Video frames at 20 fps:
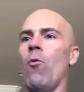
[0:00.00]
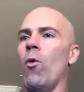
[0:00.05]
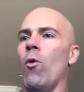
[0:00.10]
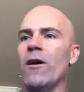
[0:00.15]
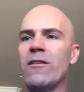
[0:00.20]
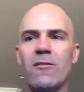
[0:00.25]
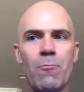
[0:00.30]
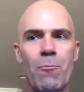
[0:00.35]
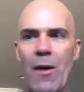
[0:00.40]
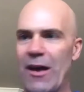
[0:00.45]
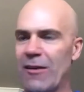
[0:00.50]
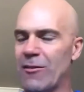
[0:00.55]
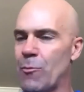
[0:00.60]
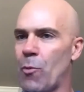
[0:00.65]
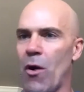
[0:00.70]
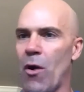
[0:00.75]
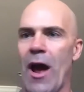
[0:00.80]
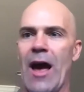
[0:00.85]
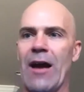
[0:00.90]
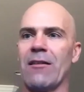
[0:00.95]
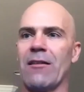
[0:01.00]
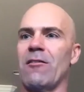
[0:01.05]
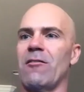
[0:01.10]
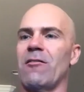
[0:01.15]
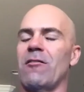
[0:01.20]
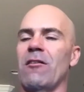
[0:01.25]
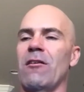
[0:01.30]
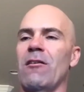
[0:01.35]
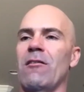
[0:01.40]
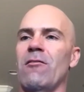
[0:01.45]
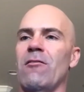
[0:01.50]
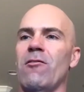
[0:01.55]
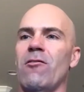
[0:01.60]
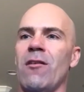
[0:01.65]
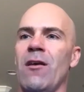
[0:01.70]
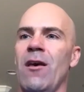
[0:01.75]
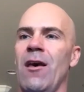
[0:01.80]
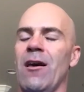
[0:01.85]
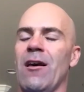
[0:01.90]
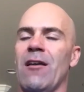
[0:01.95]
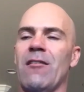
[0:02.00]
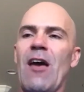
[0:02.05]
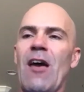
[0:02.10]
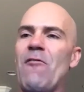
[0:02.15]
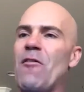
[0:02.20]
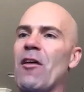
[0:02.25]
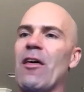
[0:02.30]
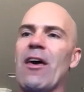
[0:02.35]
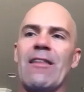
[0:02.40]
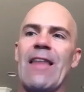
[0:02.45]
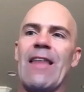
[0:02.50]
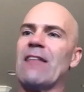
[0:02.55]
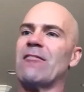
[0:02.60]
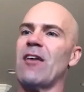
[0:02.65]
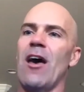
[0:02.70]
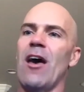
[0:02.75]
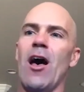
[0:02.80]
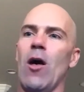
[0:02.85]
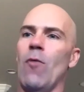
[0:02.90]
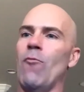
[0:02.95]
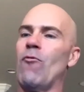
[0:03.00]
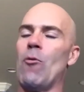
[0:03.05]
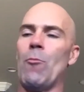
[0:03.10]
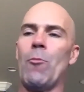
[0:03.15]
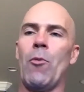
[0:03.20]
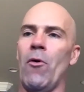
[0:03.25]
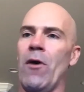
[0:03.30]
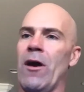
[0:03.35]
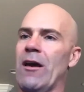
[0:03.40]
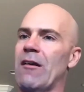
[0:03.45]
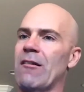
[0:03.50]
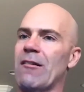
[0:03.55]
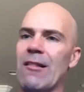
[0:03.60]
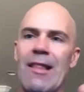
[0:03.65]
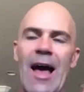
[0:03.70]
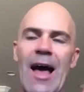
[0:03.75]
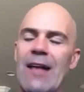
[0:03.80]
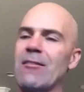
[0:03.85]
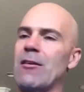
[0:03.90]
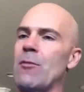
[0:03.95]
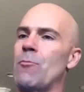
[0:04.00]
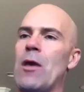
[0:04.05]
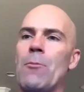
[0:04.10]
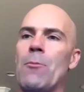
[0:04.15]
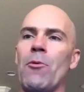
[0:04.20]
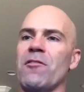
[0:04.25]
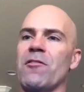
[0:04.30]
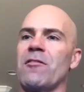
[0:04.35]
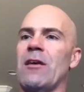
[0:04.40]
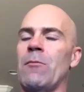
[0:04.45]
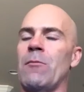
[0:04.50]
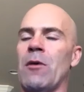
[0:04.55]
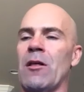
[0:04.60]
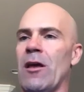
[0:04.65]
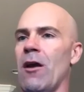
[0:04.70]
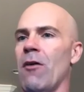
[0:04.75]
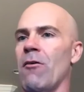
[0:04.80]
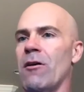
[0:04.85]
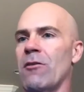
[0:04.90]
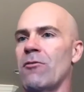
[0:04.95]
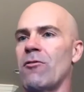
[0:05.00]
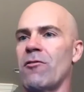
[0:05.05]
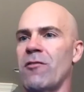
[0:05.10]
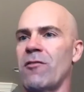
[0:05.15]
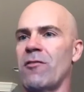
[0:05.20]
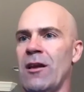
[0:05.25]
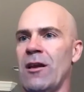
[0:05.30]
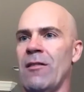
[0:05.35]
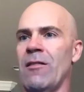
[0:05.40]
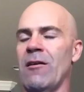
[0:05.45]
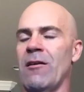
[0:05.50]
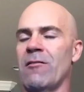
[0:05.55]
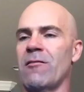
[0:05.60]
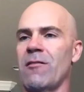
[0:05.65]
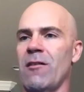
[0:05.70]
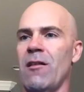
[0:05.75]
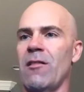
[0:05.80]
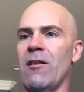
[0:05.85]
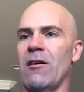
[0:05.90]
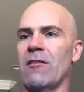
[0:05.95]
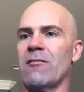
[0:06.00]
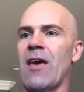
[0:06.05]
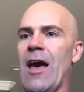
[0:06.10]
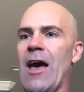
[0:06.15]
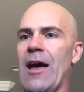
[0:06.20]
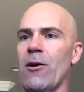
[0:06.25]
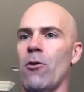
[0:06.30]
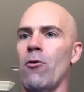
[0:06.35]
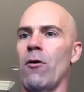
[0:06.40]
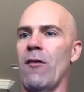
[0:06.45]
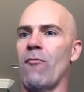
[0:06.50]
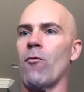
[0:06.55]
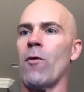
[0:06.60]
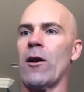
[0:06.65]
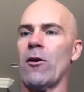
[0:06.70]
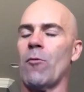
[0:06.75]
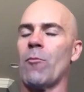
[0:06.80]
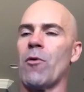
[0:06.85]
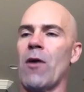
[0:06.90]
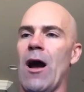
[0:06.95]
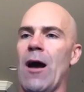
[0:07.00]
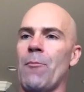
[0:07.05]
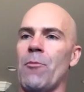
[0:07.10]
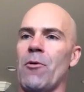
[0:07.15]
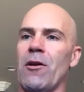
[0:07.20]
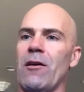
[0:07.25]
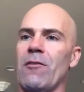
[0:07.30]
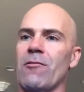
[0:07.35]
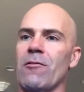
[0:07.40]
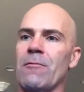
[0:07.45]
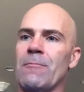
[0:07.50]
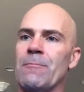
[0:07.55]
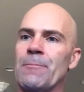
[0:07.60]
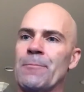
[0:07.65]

What's best practices? Because I feel like that's a helpful point, because lots of people seemingly are interested in this category of rental properties.